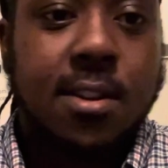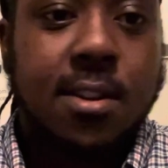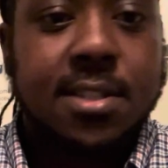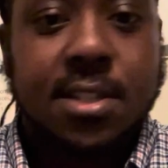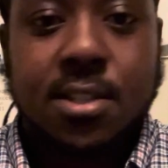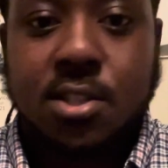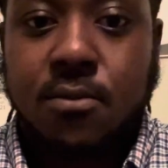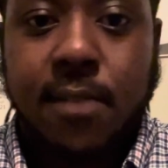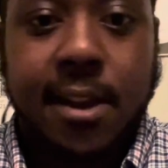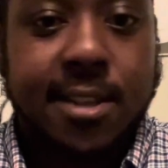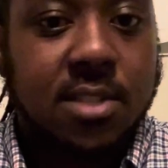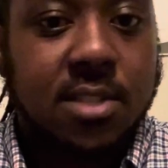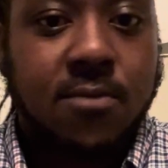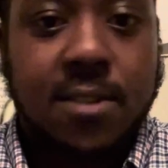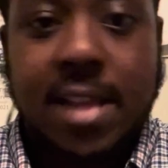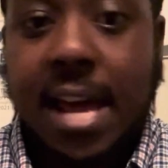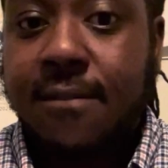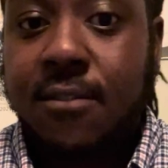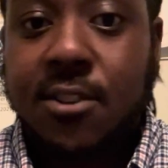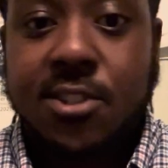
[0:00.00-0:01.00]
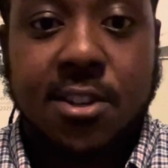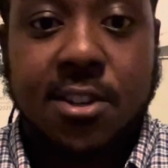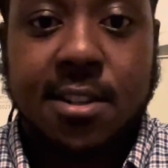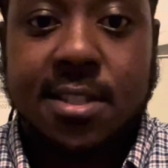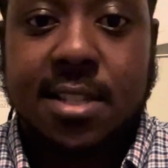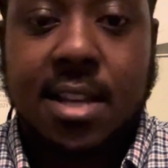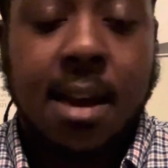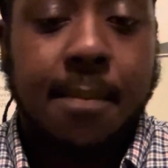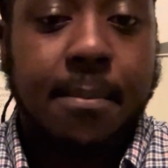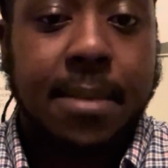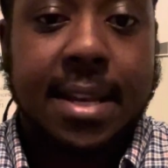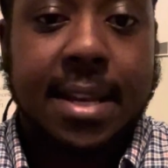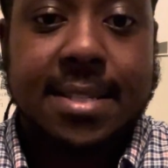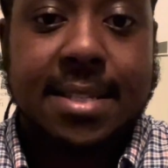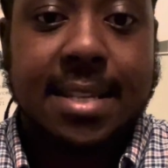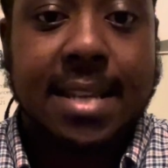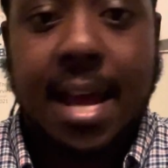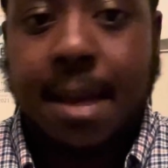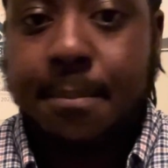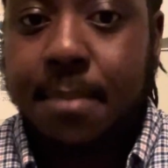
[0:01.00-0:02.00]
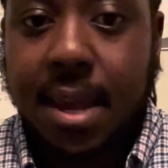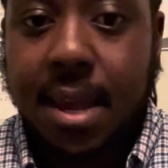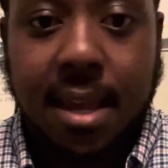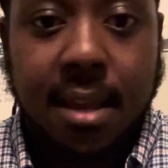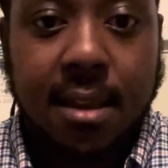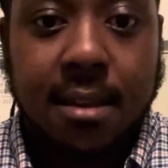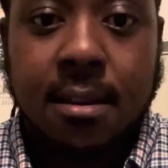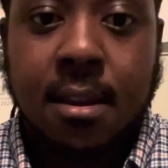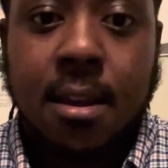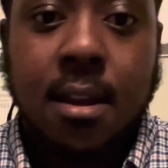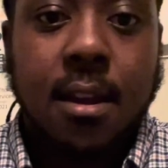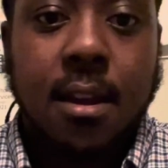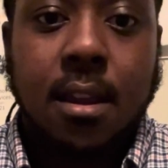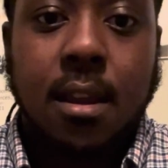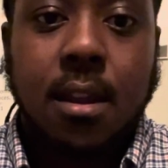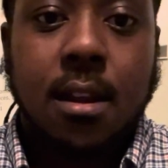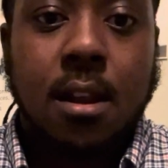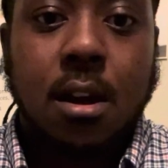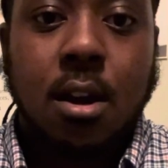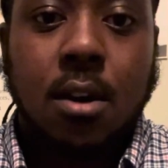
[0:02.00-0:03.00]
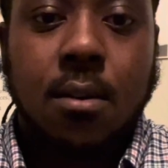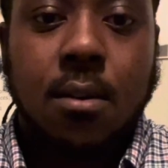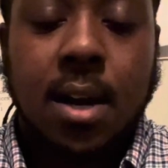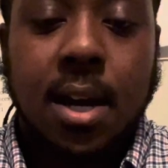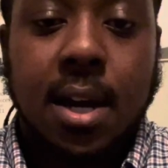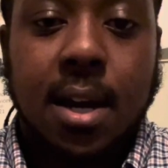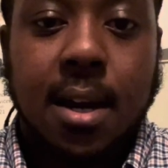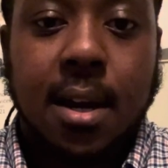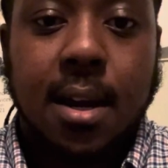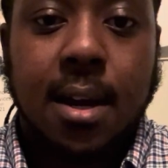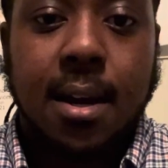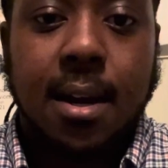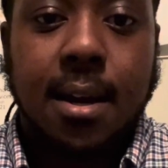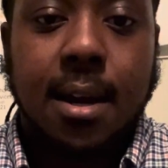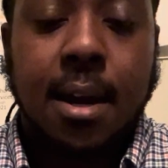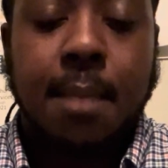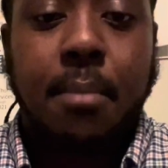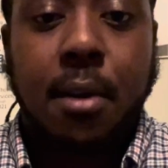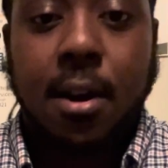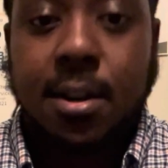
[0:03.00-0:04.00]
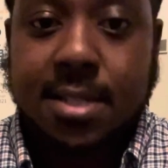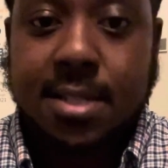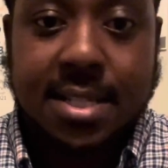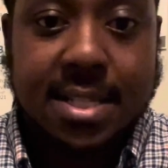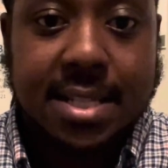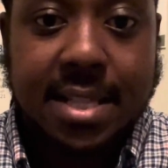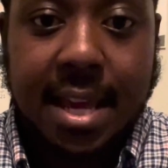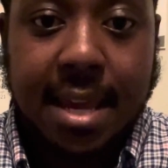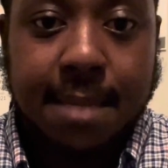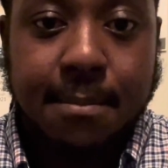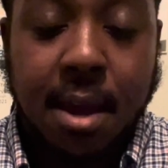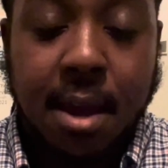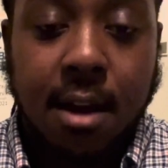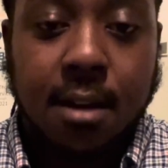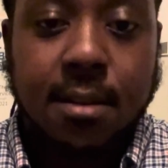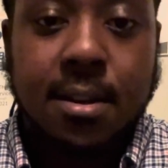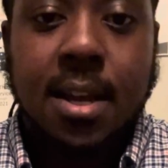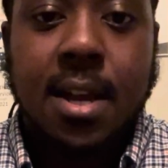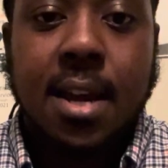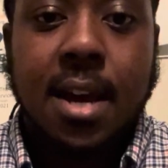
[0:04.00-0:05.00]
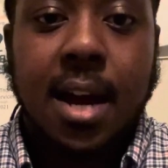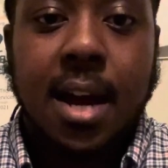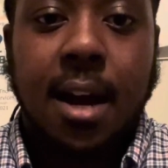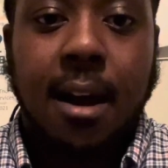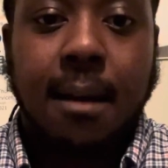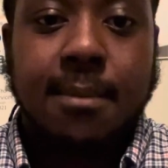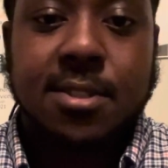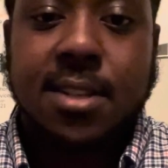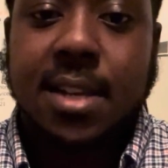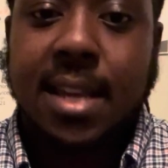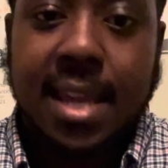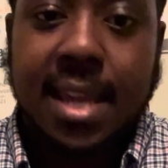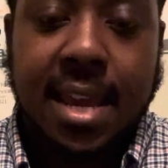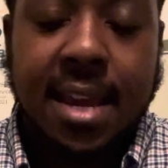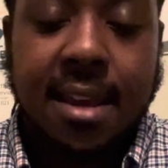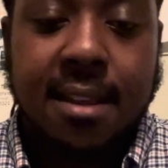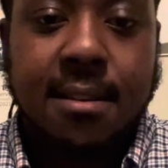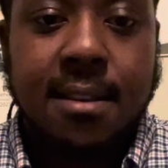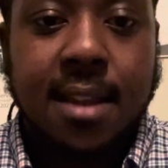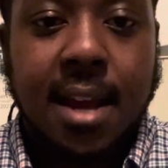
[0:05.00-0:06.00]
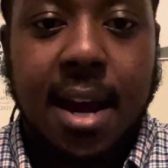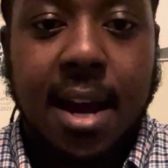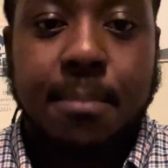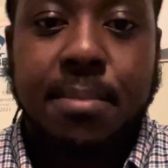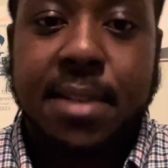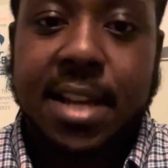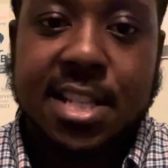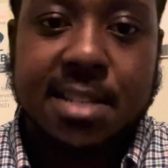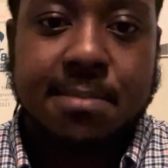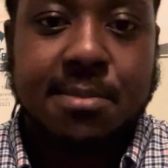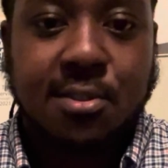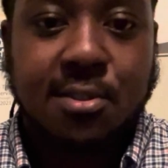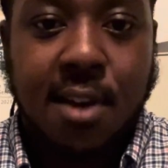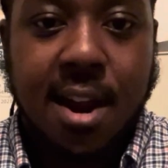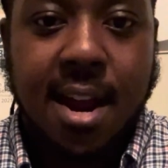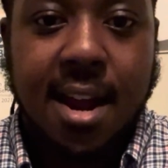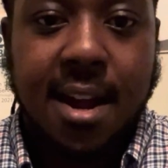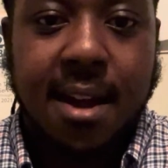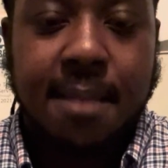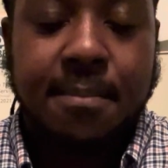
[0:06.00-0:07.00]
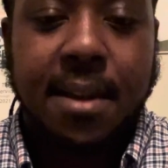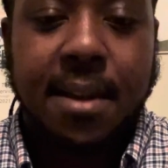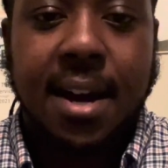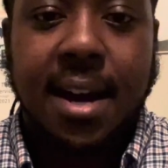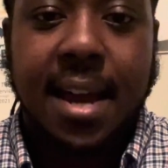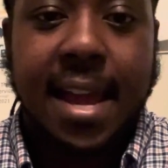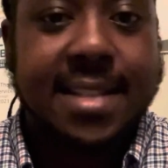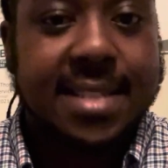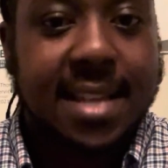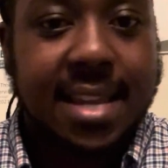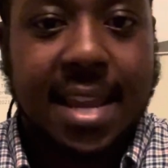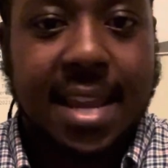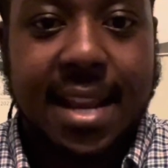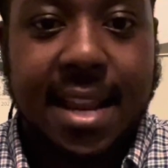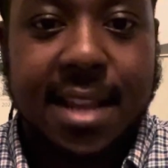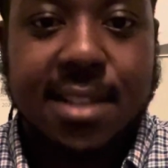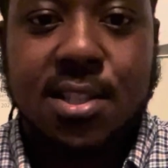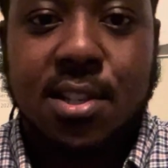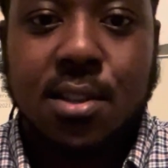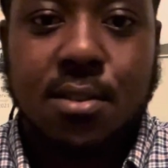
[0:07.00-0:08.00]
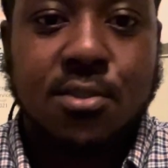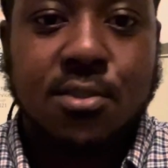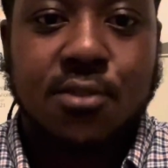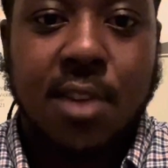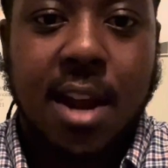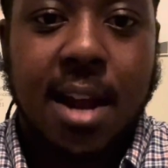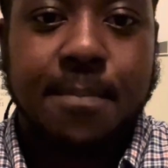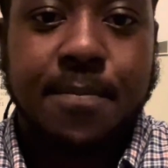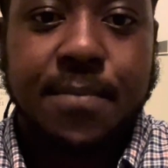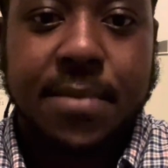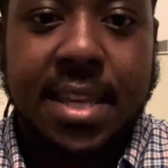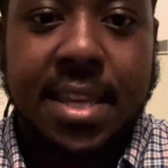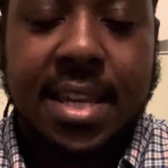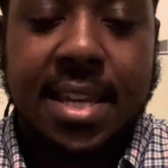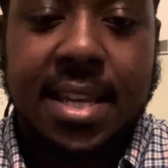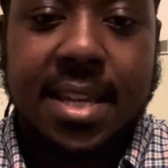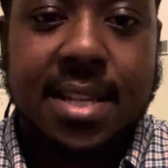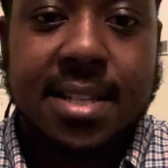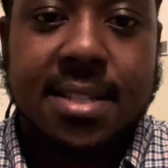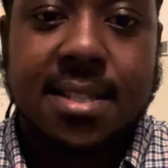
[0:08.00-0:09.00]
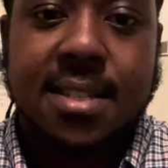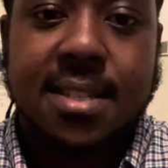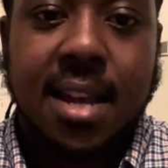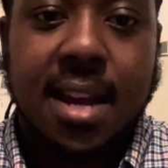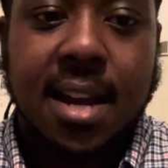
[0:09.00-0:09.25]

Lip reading: situations where life insurance companies do not pay, a person's claim out. So again, please subscribe as I get into drop these